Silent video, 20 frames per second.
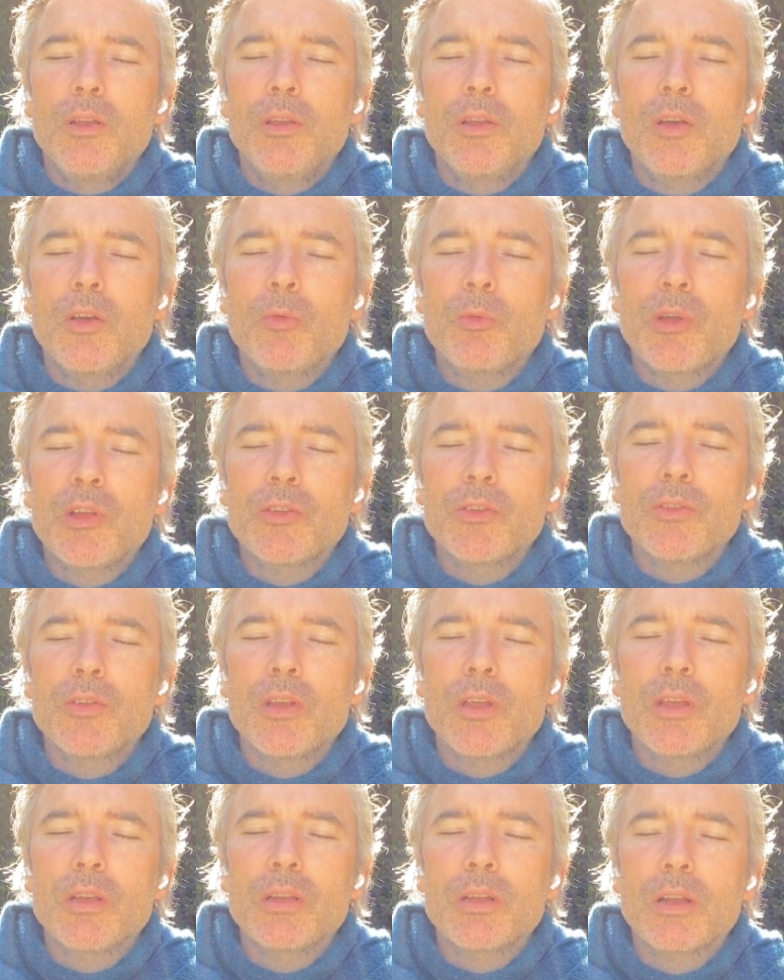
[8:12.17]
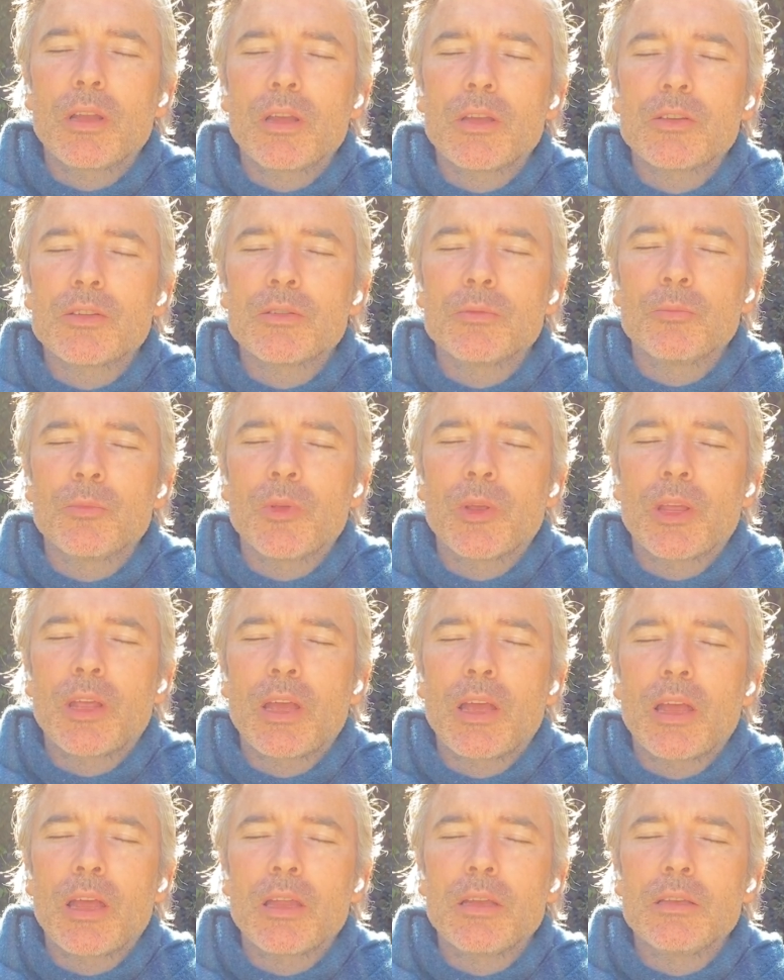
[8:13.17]
Now imagine the inhalation
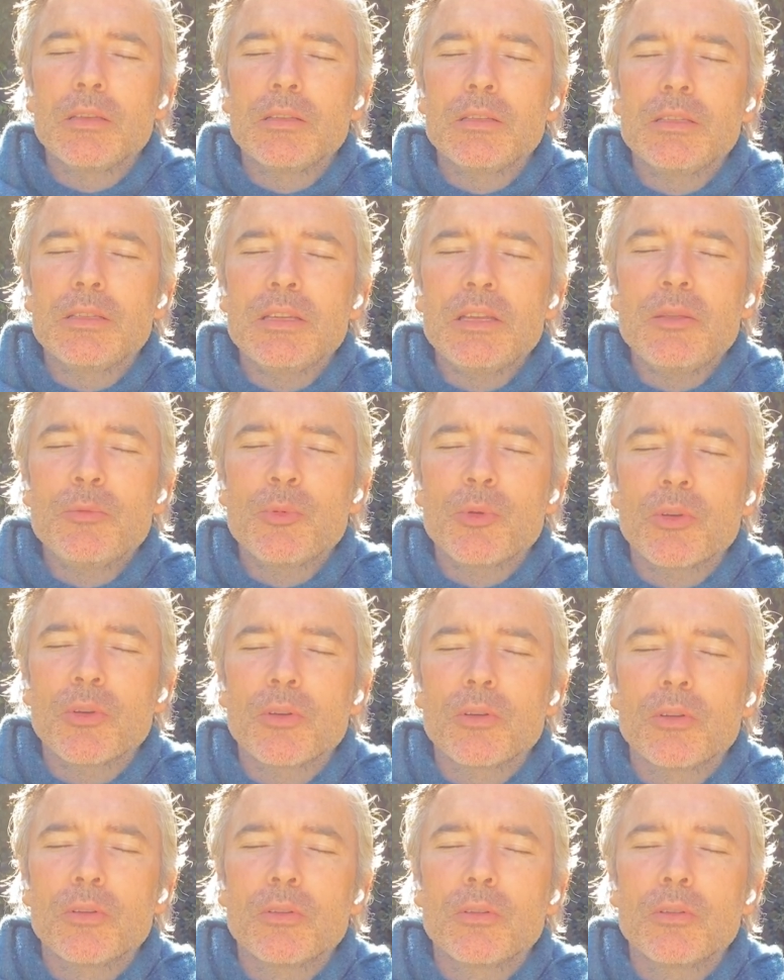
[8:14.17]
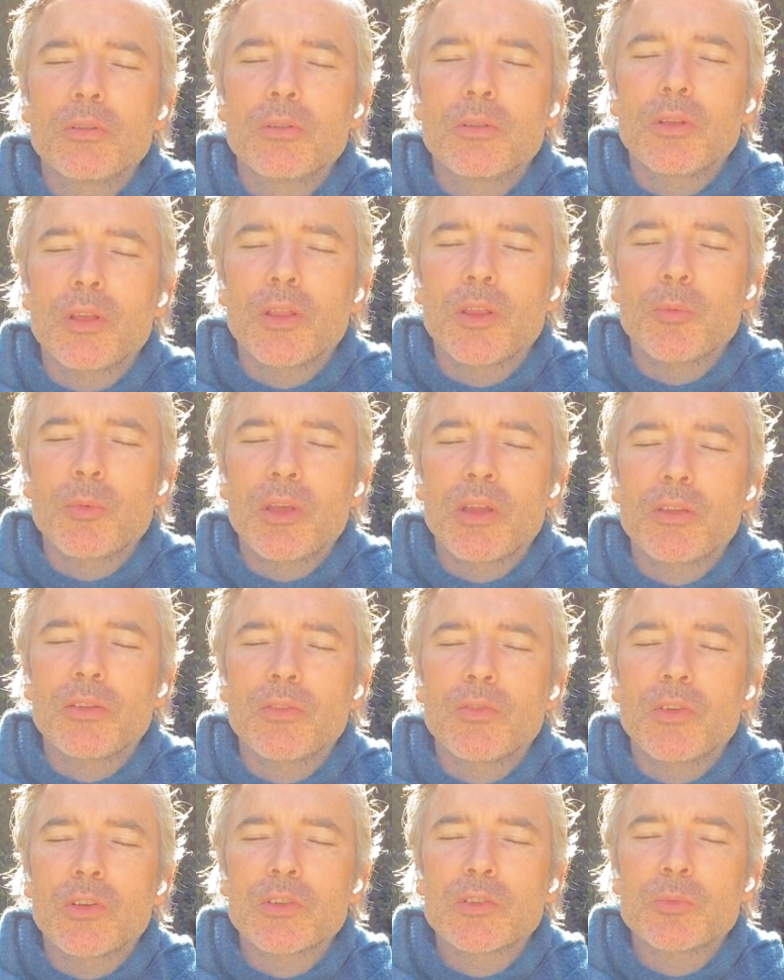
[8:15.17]
began deeper on the base
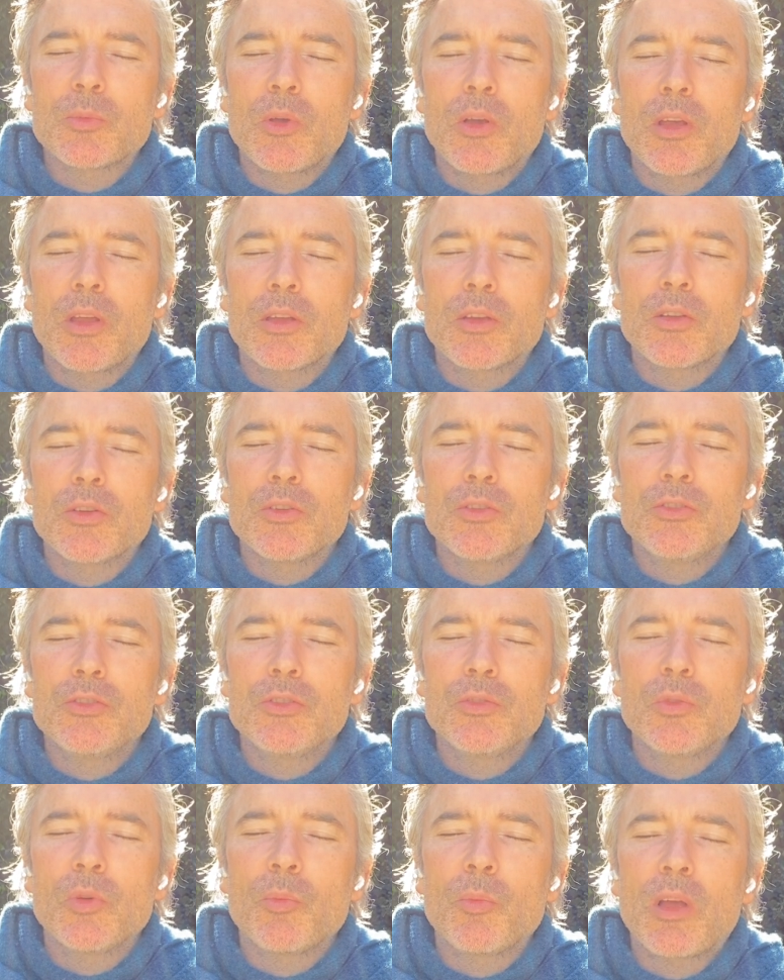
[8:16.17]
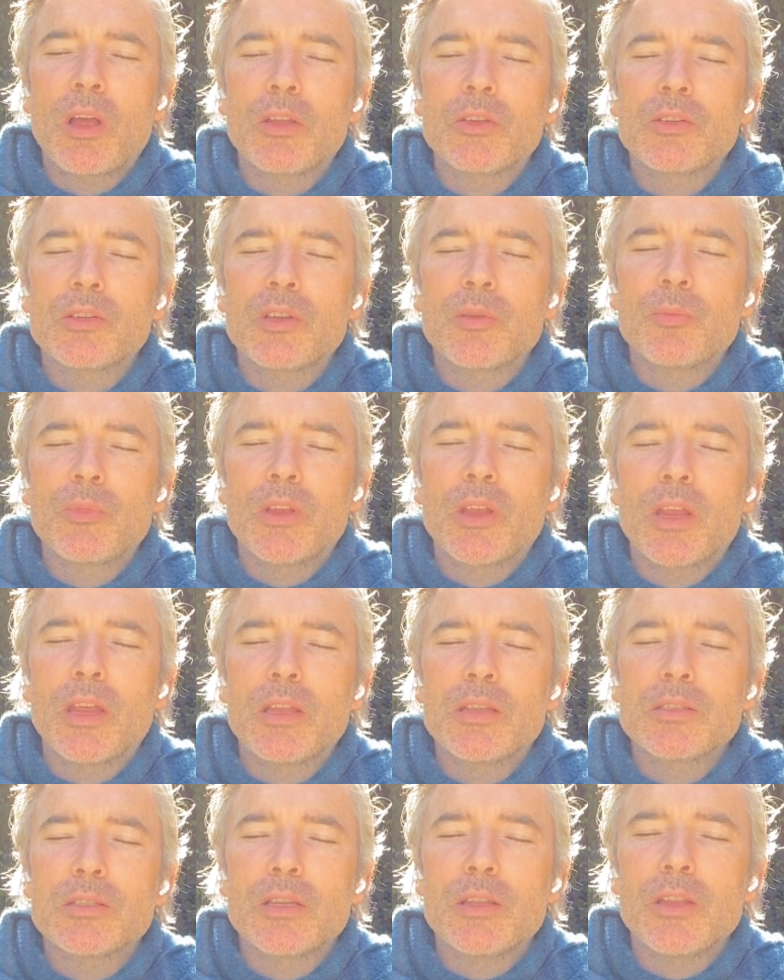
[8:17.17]
of your spine. Could you imagine it
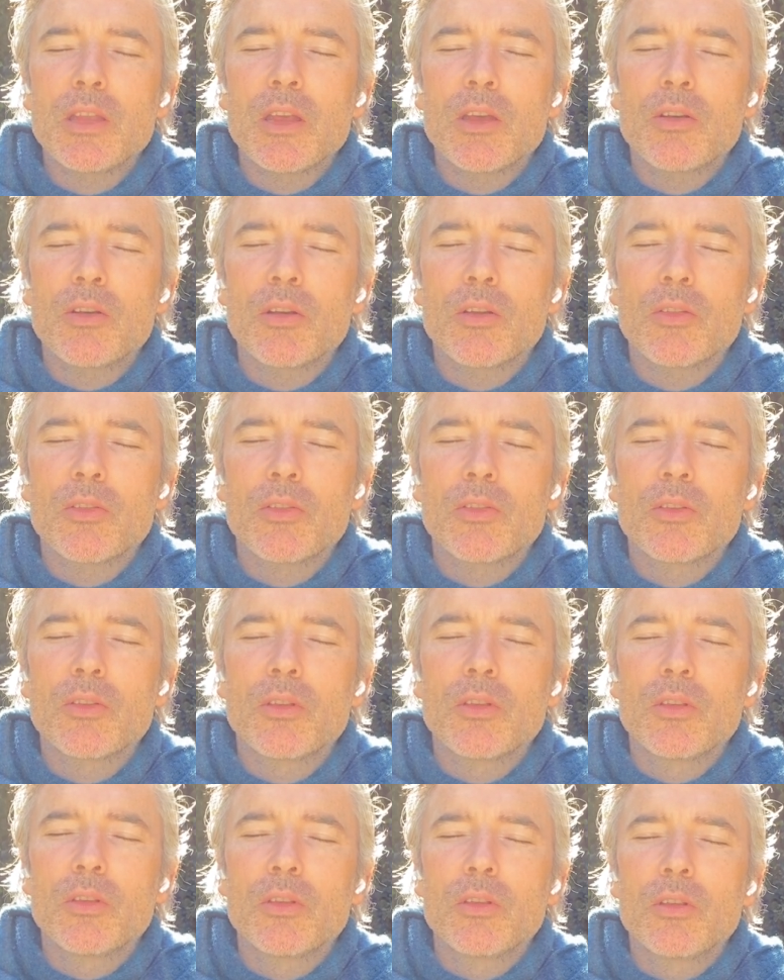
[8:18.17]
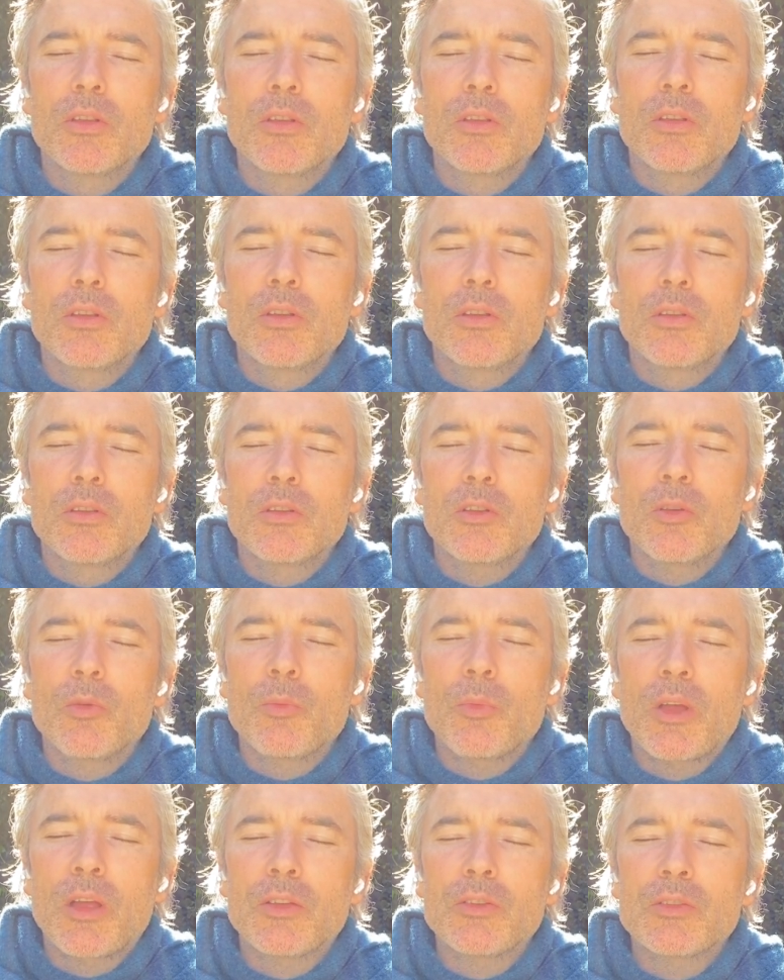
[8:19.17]
begins in the earth?
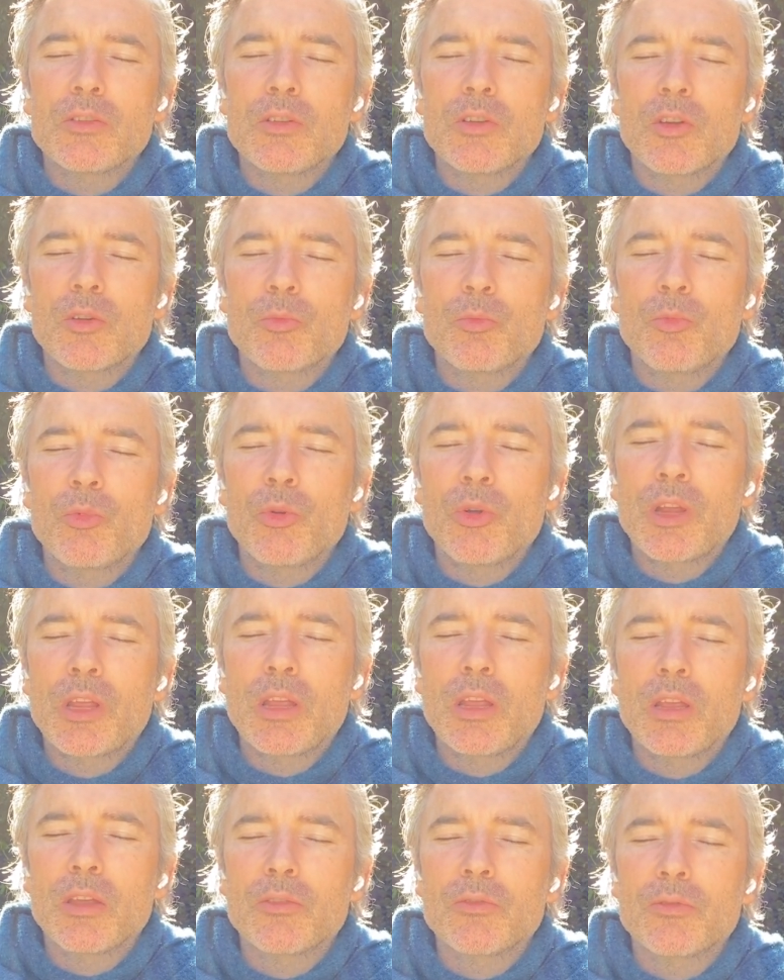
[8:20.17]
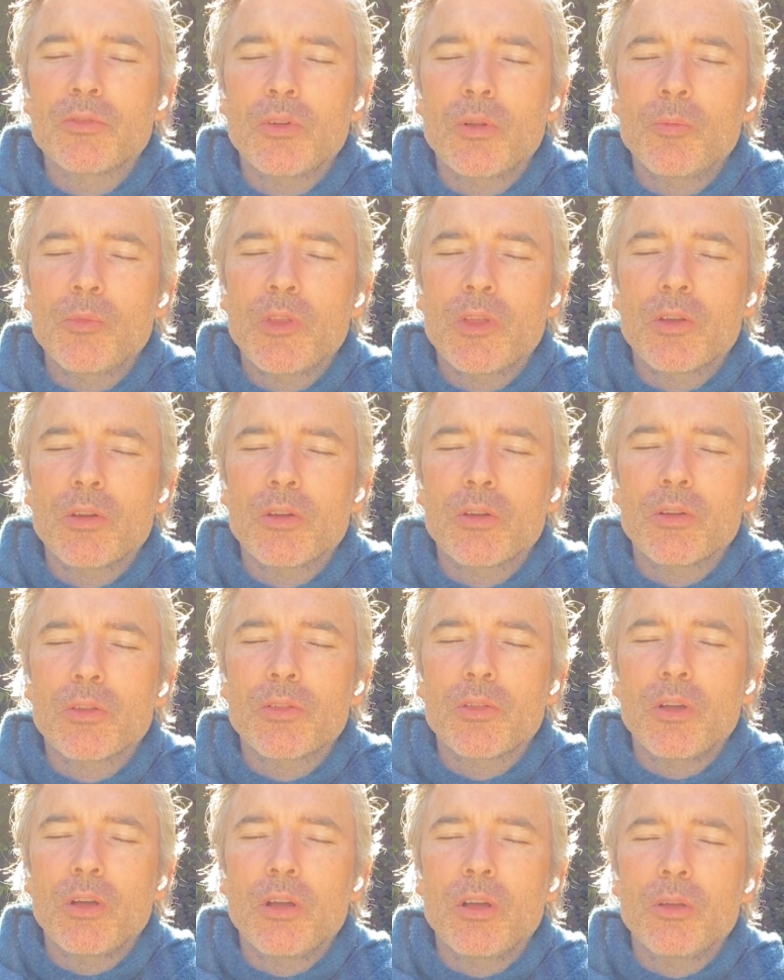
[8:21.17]
Imagine you're bringing it from the
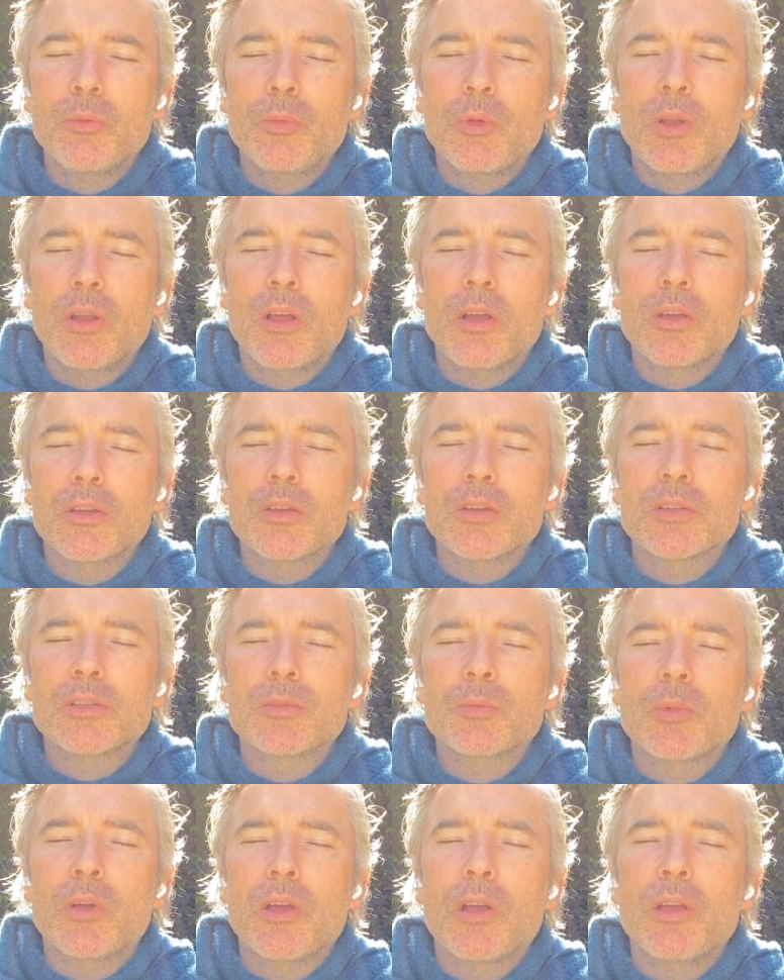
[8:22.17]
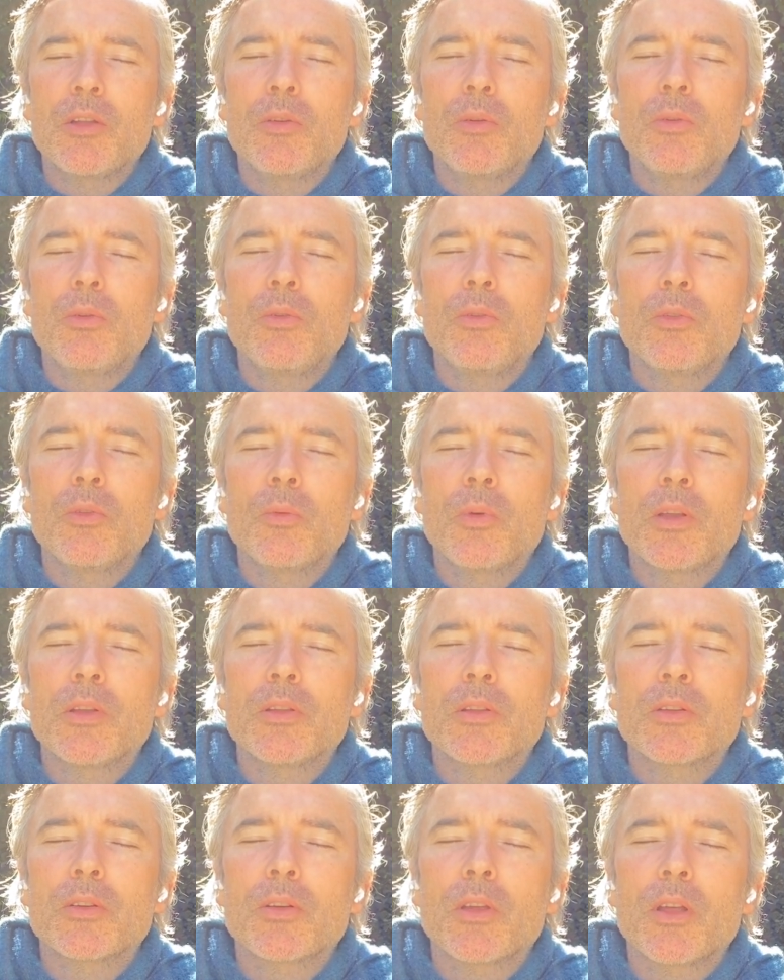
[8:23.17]
earth up along your spine all the way to
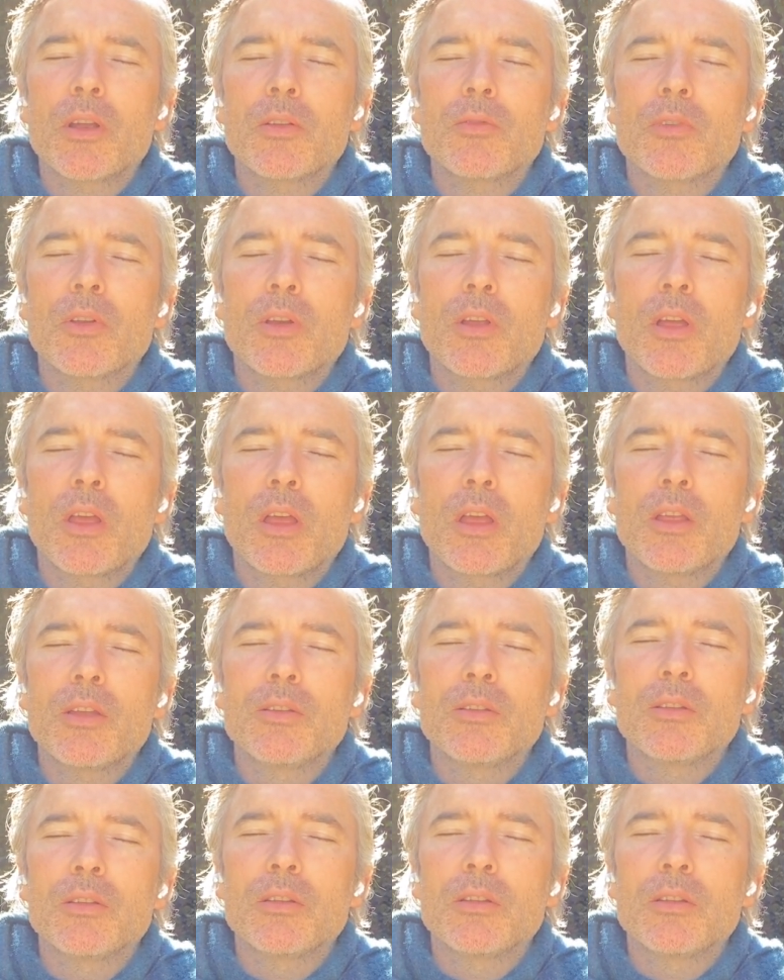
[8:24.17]
the crown of your head.